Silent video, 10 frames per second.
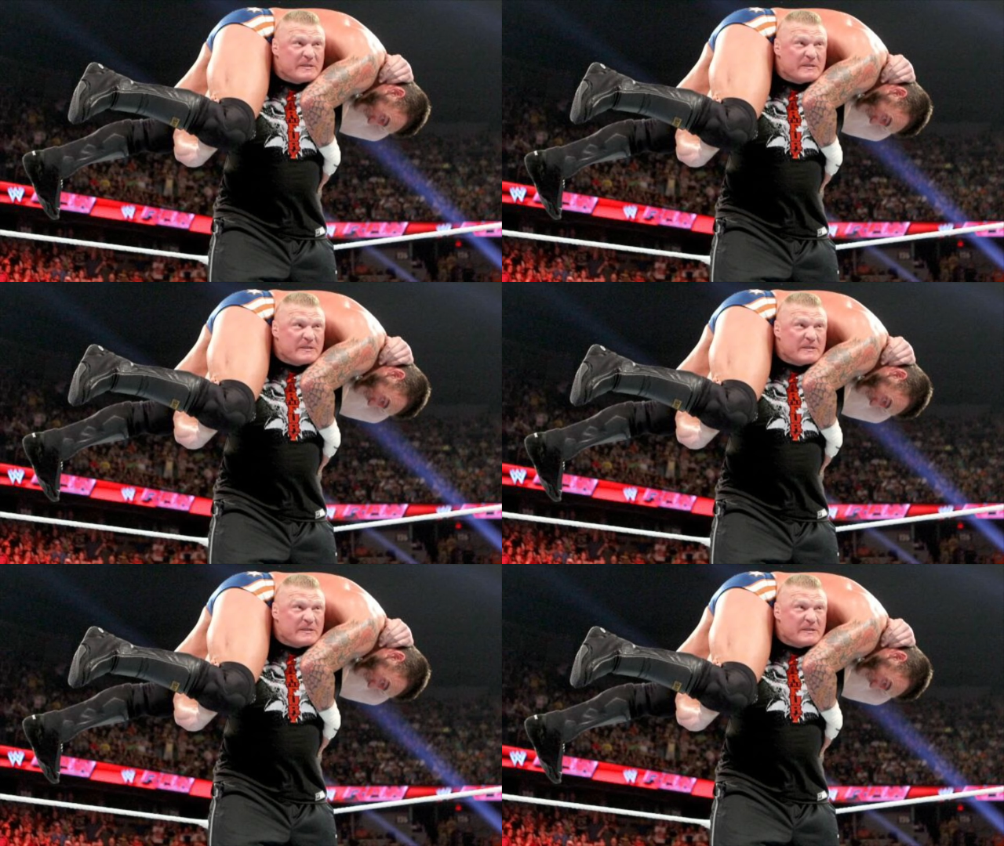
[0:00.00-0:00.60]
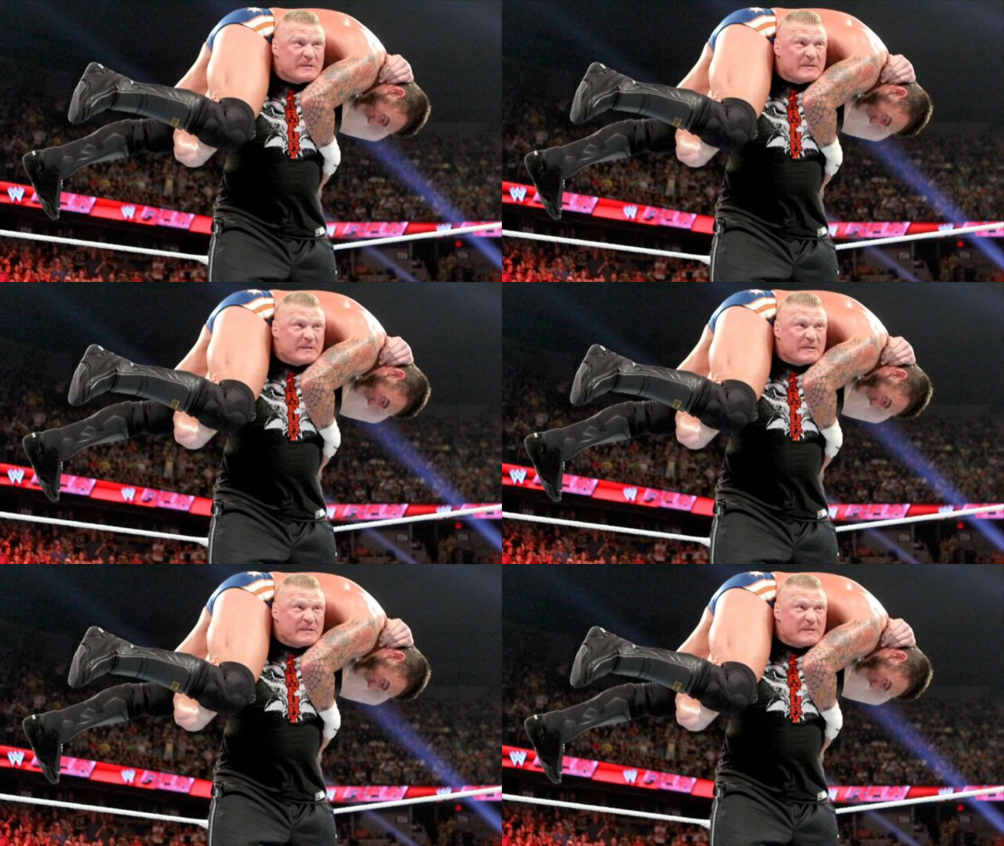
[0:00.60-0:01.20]

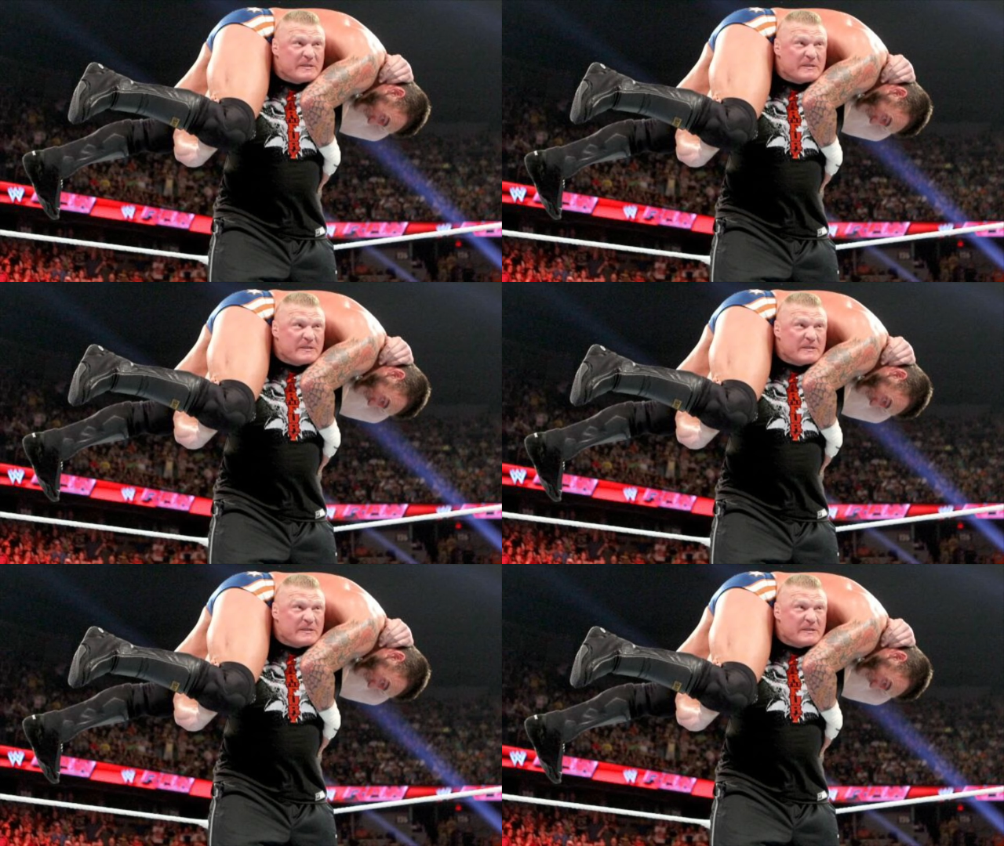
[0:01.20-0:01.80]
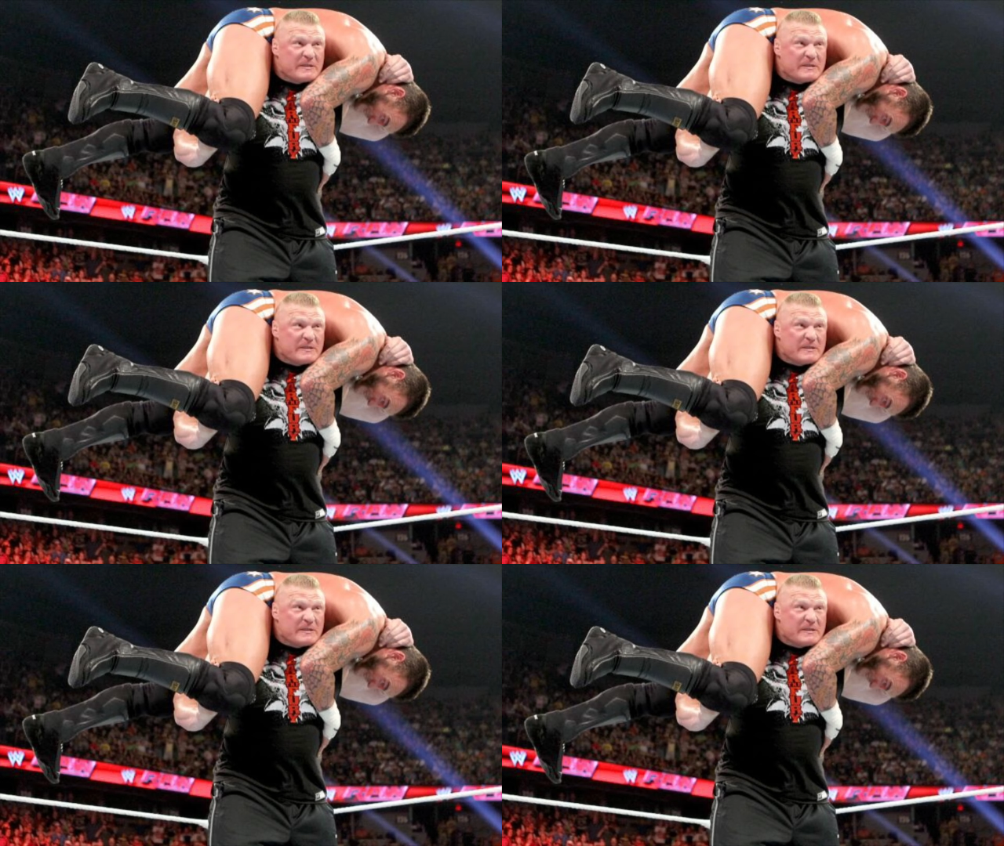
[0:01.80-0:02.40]

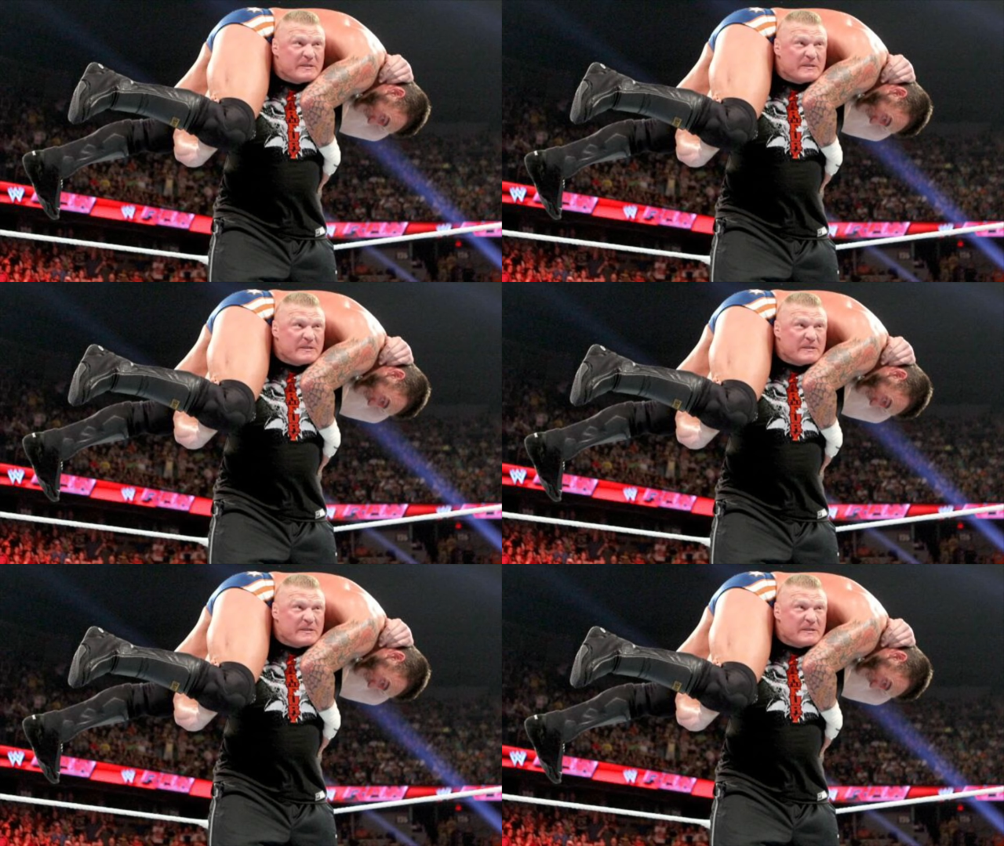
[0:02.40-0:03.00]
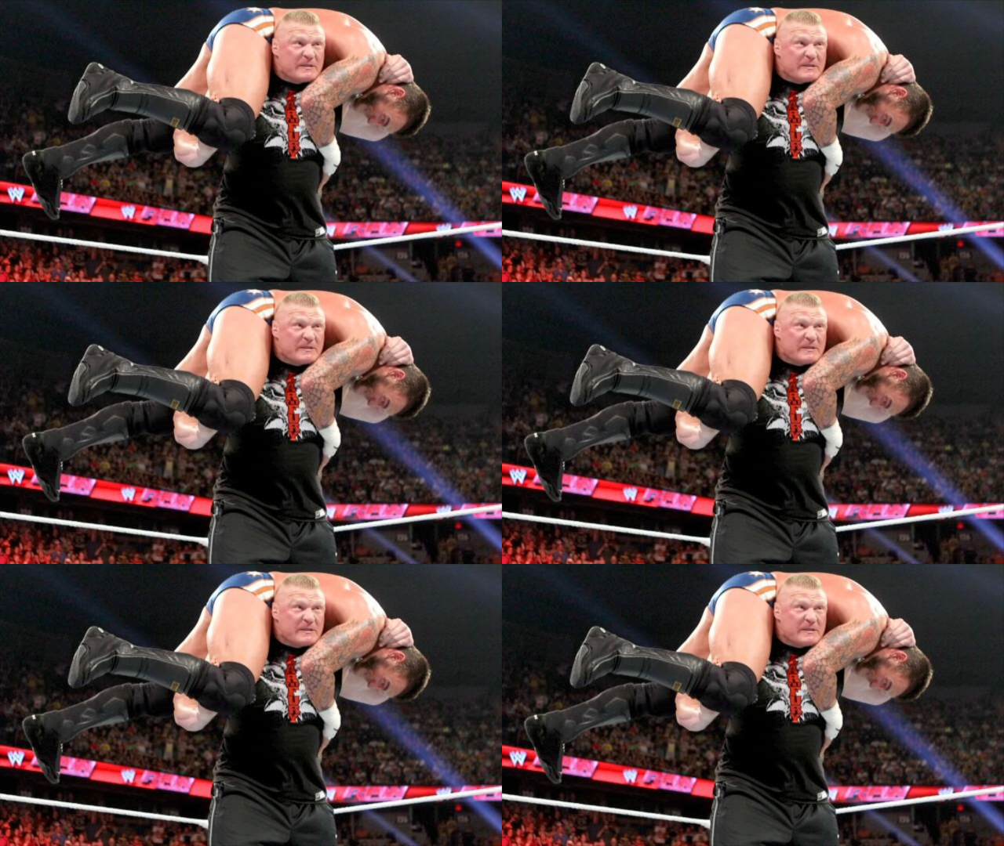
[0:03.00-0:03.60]

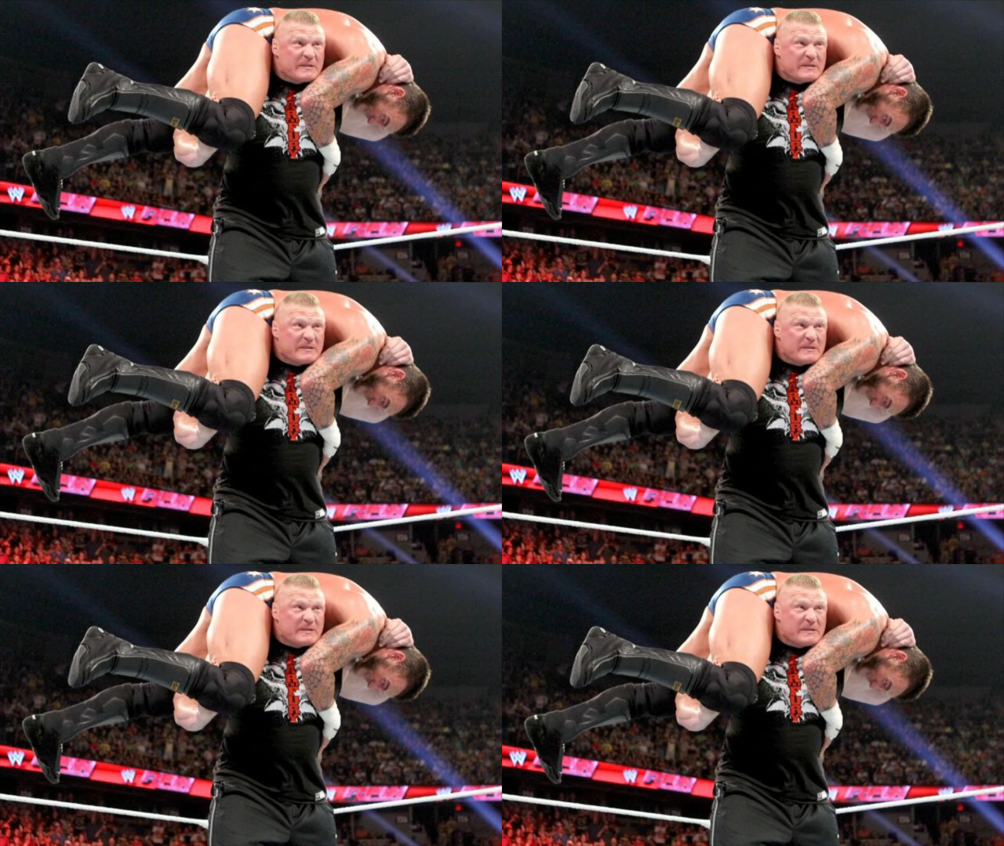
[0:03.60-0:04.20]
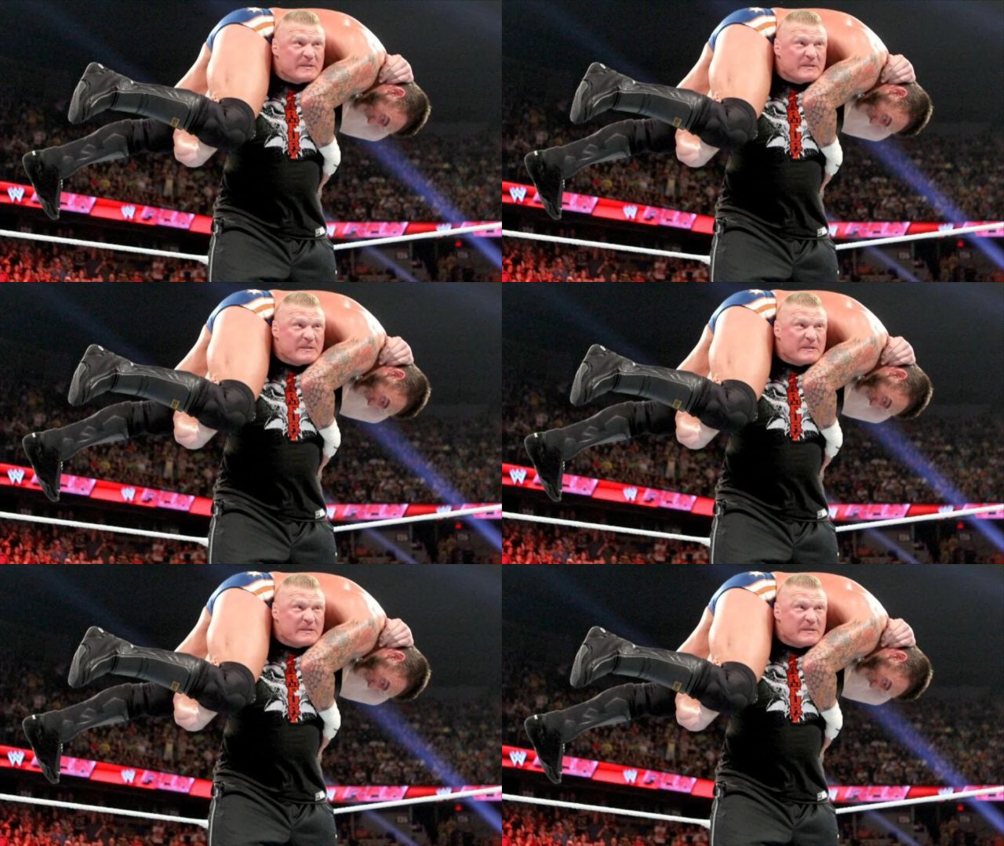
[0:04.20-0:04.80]

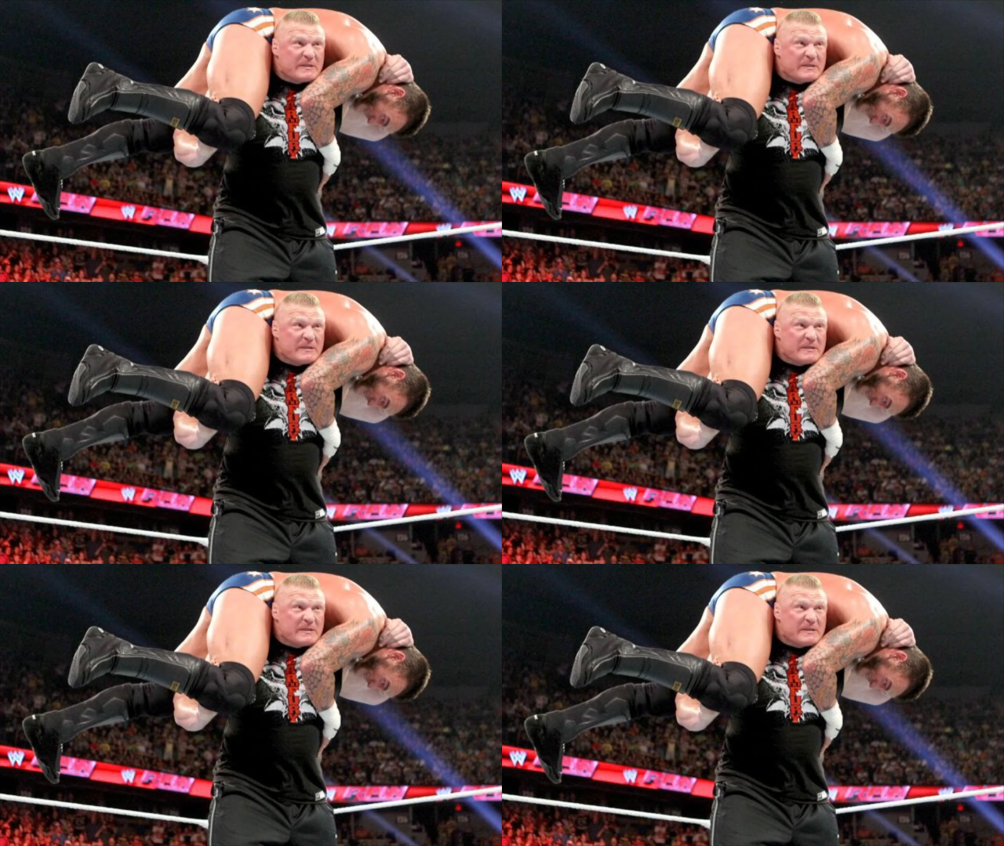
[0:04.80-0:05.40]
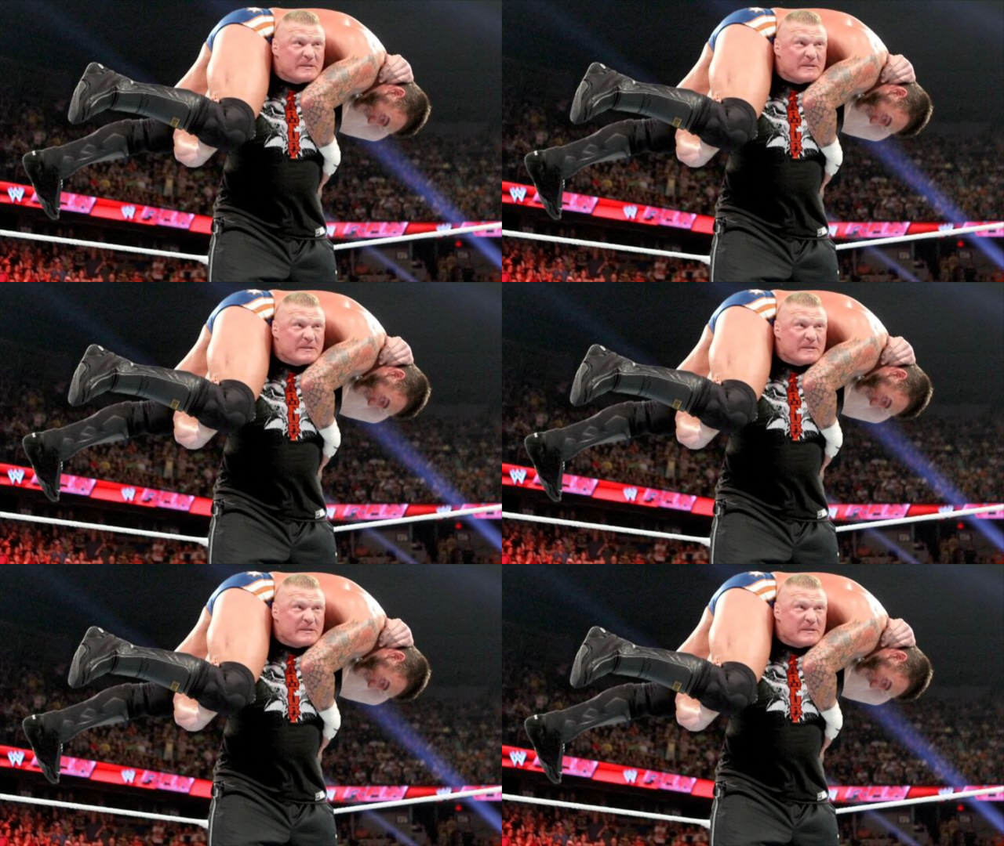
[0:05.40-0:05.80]
(no lip movement)